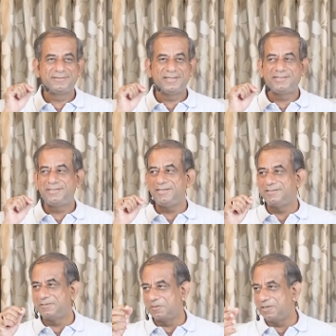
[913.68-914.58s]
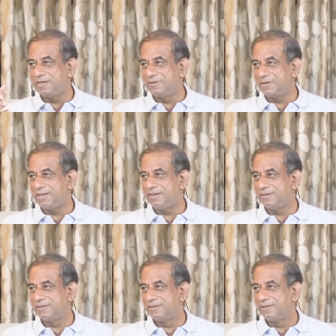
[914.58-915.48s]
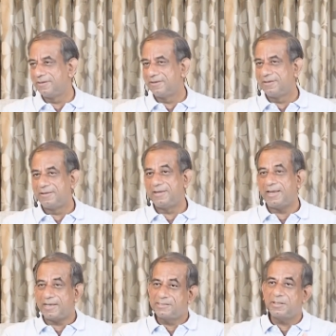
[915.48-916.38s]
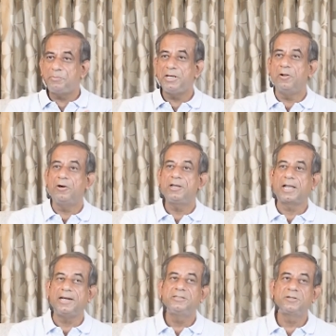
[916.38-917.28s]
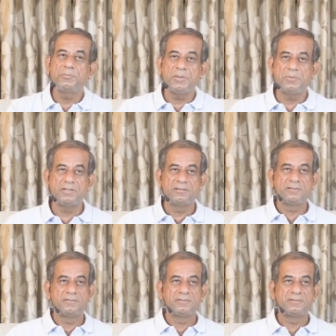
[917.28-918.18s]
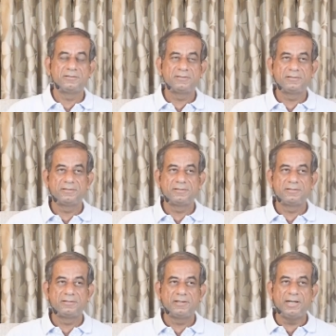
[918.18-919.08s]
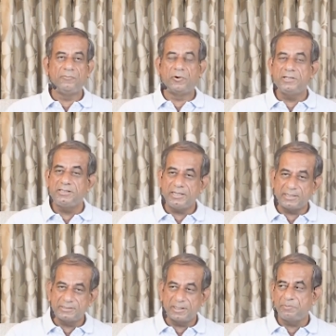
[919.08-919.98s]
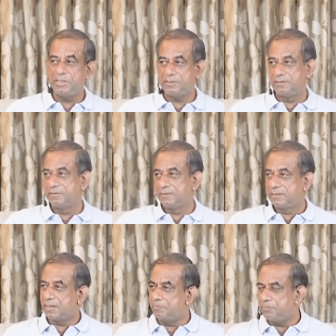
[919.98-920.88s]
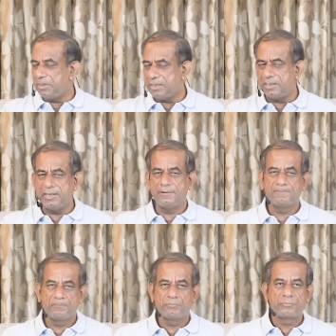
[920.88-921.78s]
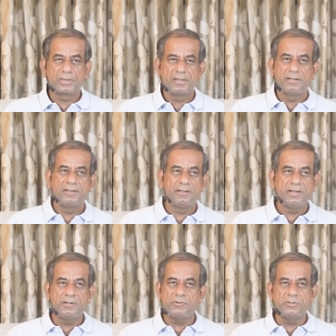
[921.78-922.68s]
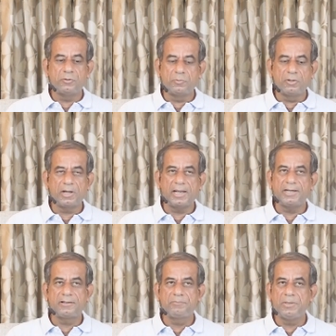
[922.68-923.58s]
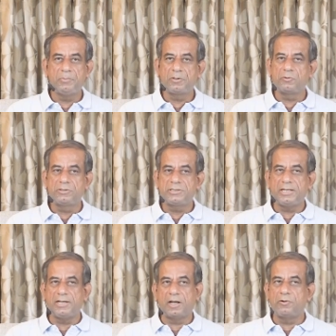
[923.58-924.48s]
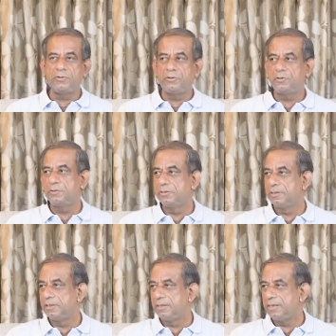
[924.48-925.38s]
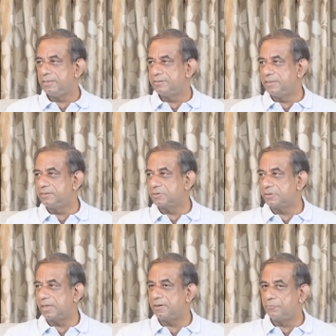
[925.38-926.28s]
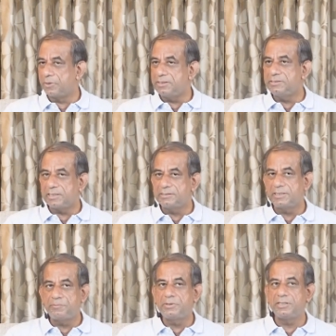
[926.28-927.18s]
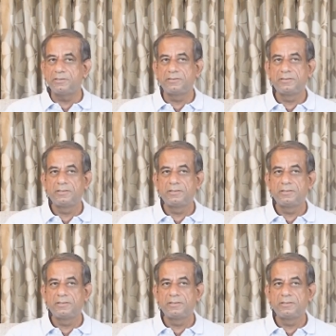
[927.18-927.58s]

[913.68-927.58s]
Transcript: That she is, you know, literally accepting all kinds of people. And once she accepted completely, it was no more like people could say now, you know, he's this or that. Once accepted,